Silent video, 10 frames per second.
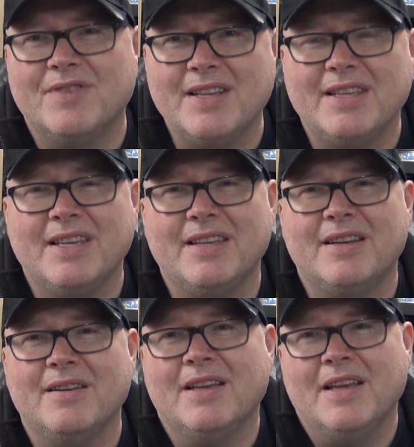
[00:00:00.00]
really,
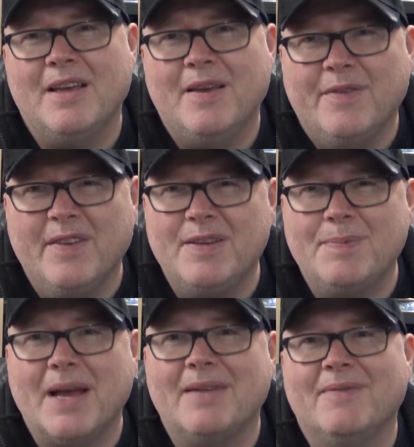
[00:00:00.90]

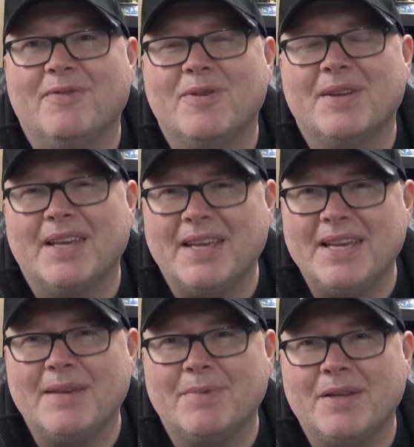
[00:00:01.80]
£50 for a
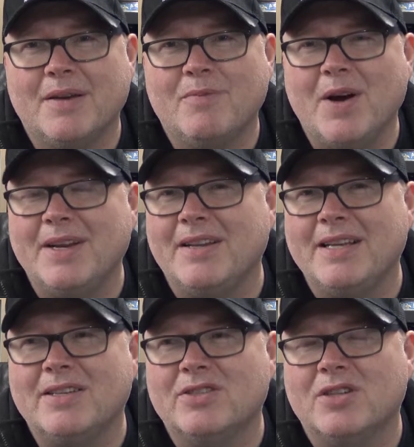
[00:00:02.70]
game, why don't
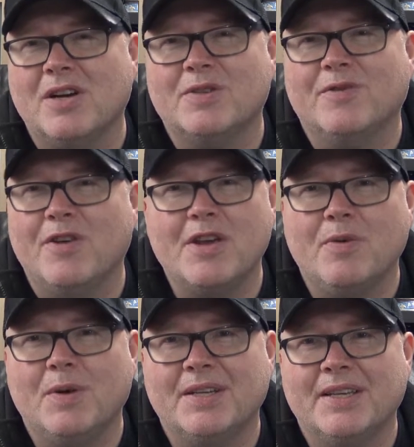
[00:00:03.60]
they just charge 30
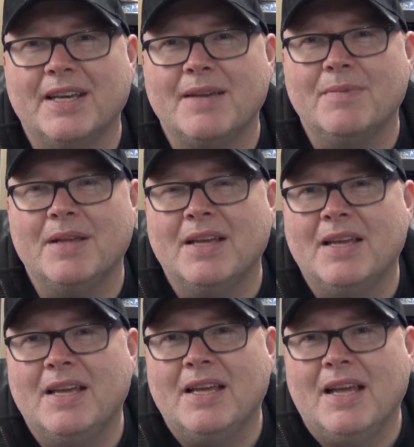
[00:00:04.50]
quid a game
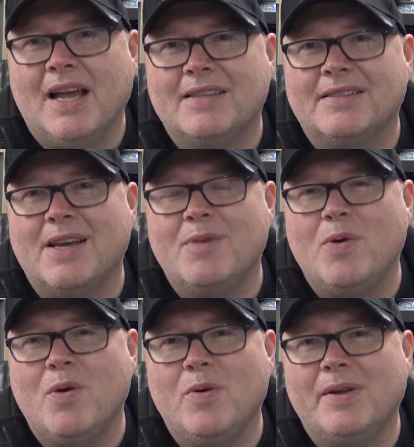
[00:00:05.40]
and sell
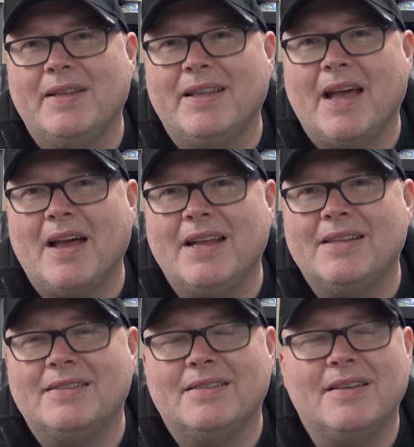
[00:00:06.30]
more? And I
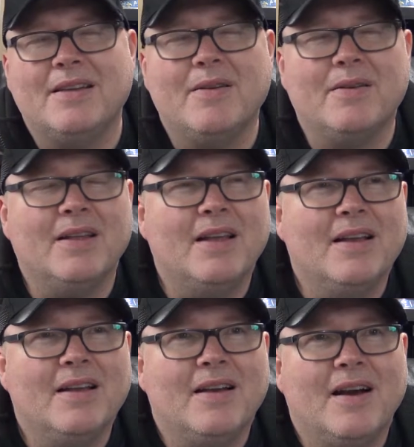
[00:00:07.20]
know
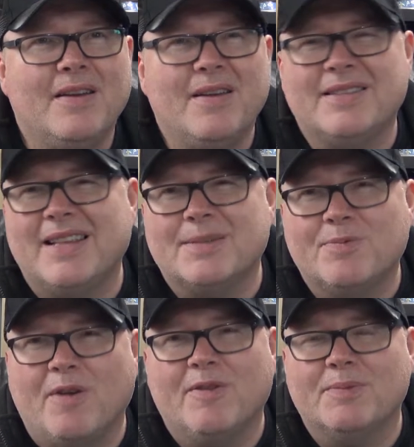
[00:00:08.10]
there's less
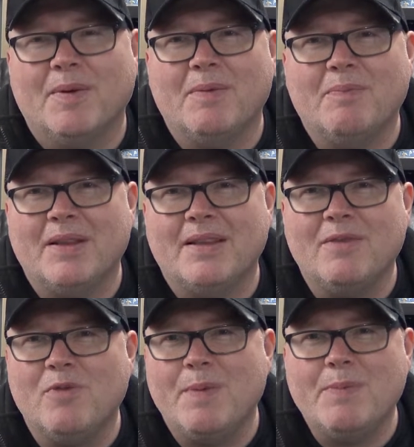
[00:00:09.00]
profits, but
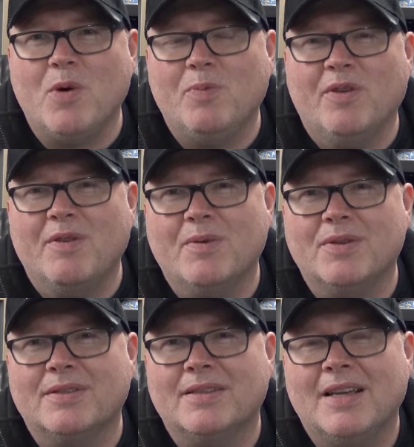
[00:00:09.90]
there will be more profit
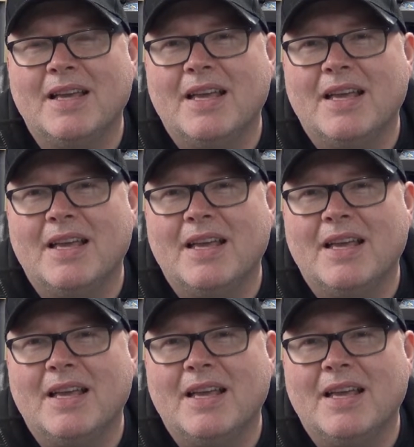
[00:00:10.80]
because,